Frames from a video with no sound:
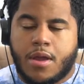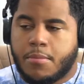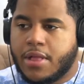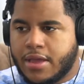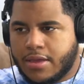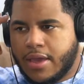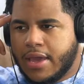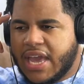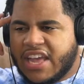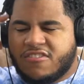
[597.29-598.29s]
I'm like,
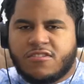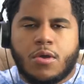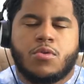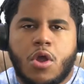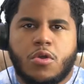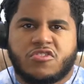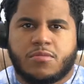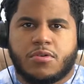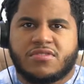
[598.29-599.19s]
it's so noticeable.